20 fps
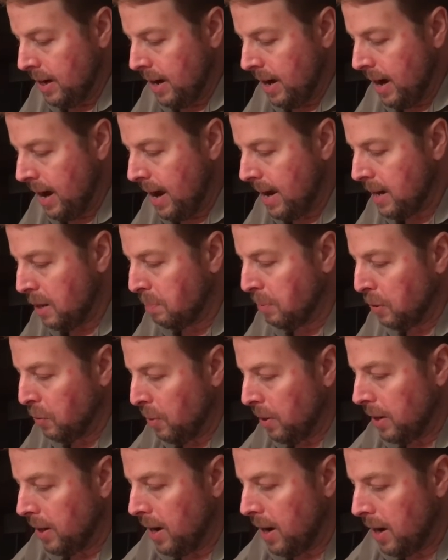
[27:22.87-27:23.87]
And I'll put
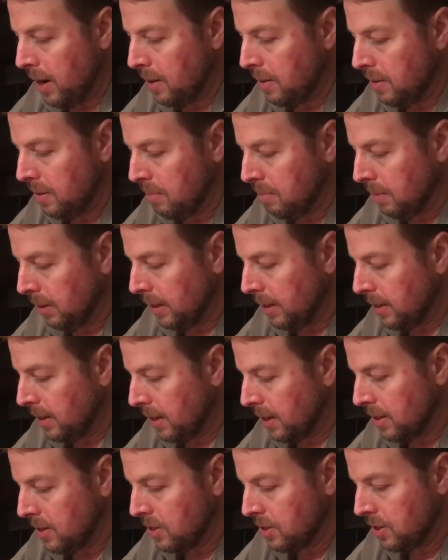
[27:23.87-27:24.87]
one on Melinda,
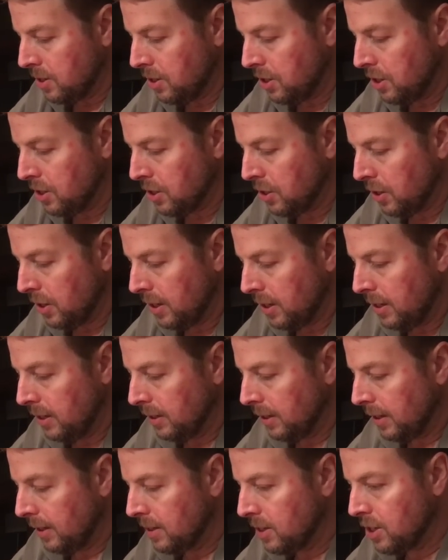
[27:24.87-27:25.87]
because she's good at
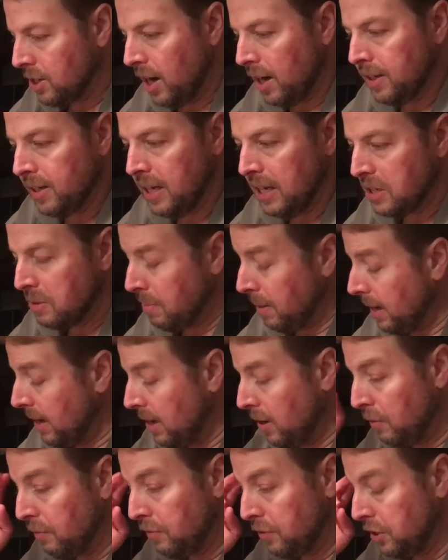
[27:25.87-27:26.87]
healing. Sonya is my
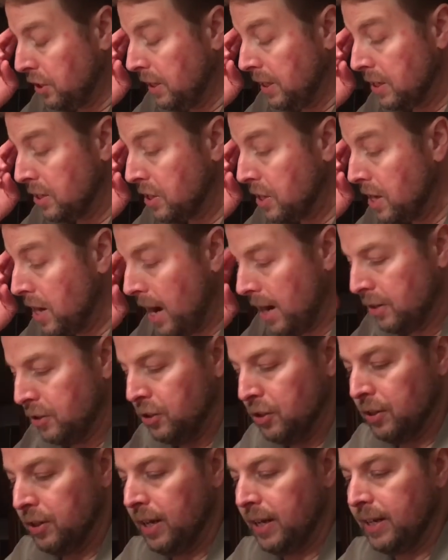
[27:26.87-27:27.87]
elf. She is not
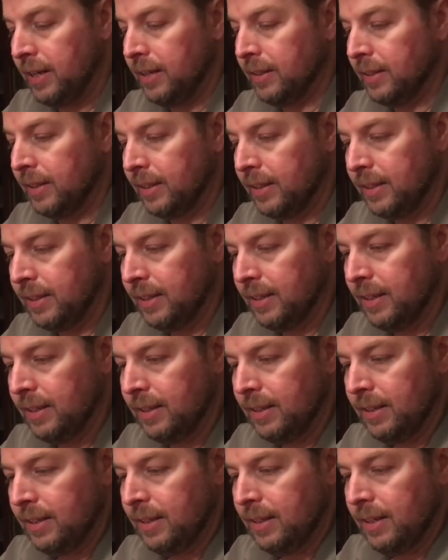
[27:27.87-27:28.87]
good at healing.
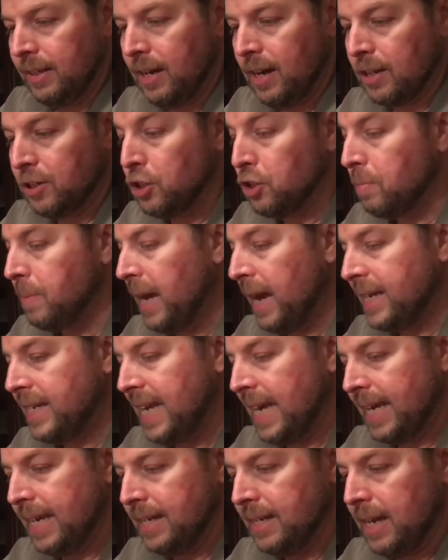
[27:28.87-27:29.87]
At
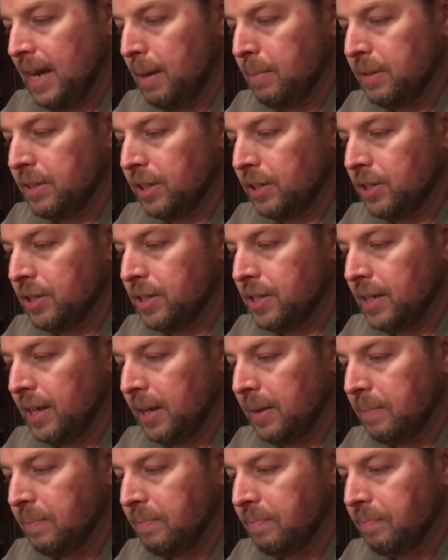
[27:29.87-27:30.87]
taking damage, I should
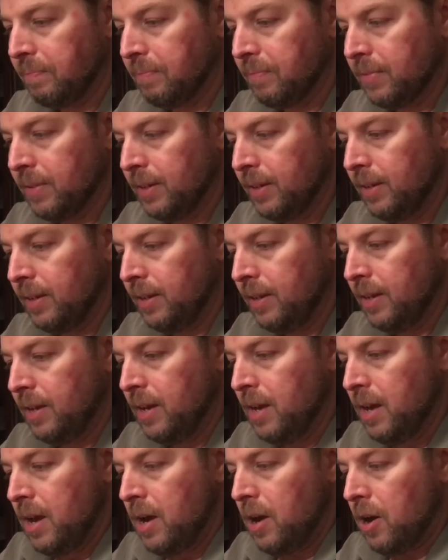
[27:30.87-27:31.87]
say.
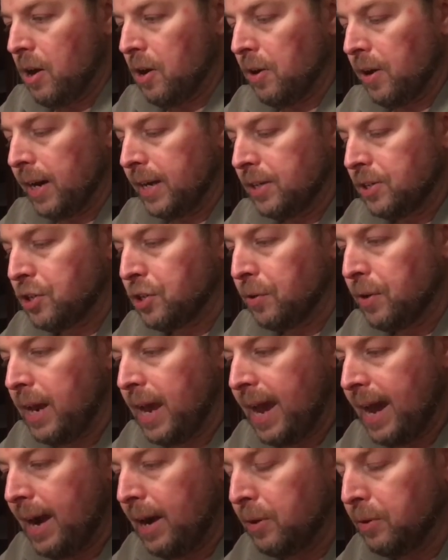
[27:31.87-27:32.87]
Alright, so
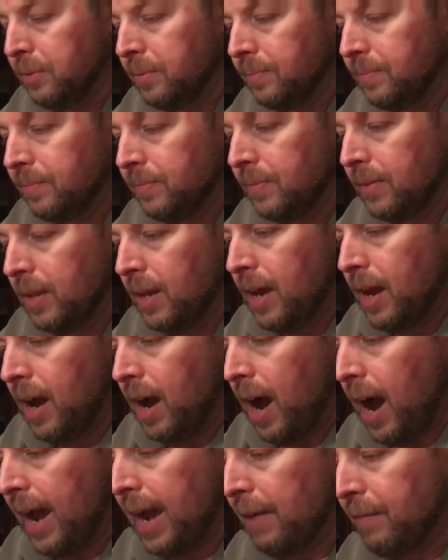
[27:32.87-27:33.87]
now
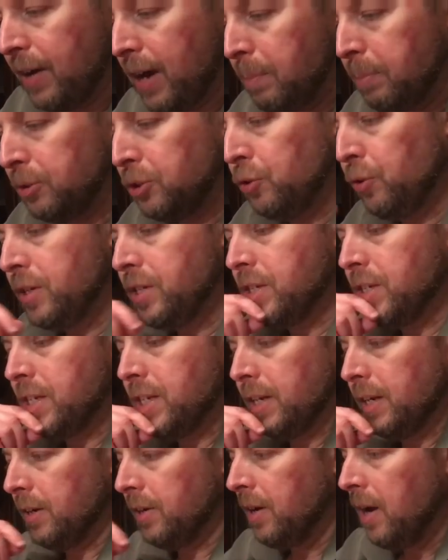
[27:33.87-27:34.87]
I have a couple choices
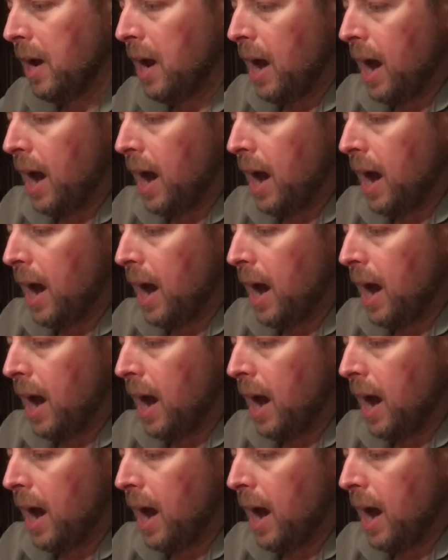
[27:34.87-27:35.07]
here.